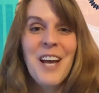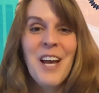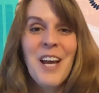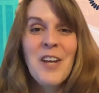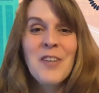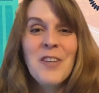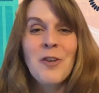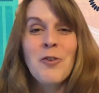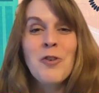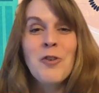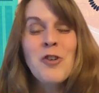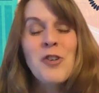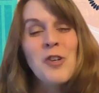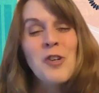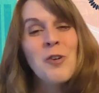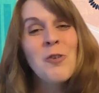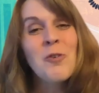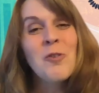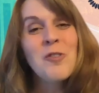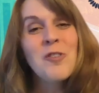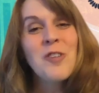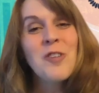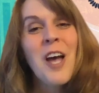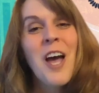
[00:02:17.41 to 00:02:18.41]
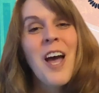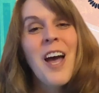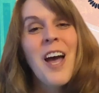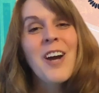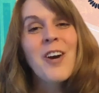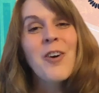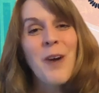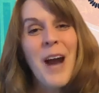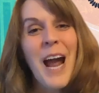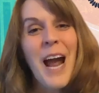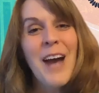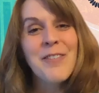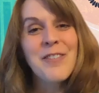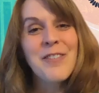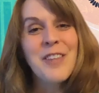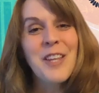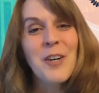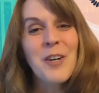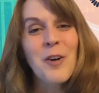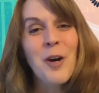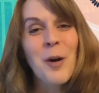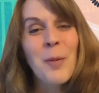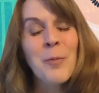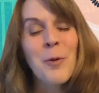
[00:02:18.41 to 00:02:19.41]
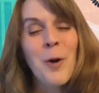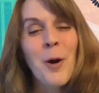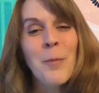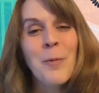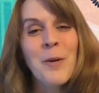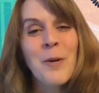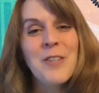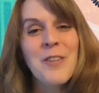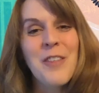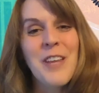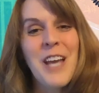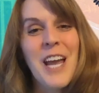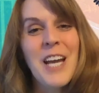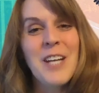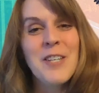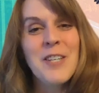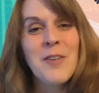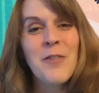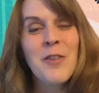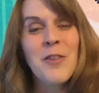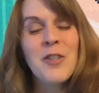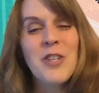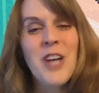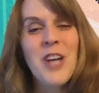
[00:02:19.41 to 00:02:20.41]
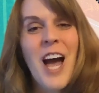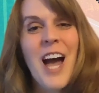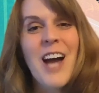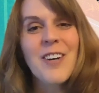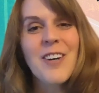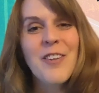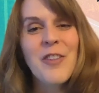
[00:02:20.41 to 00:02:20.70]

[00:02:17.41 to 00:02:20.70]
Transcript: So choose crafts that are appropriate to the age of the child,